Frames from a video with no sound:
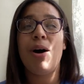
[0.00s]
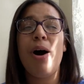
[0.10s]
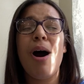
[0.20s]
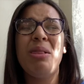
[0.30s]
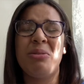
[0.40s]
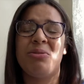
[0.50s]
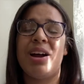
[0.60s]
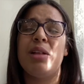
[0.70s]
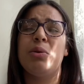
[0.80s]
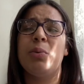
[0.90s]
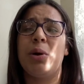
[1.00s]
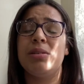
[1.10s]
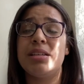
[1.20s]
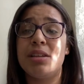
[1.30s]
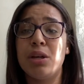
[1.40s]
all around the
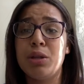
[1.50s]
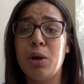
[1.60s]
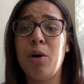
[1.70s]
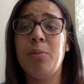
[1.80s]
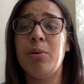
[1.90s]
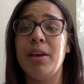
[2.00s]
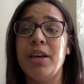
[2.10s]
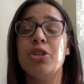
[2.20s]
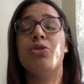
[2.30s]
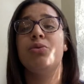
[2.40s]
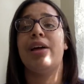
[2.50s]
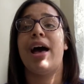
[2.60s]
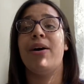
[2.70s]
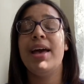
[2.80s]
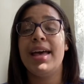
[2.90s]
world, is a global issue now,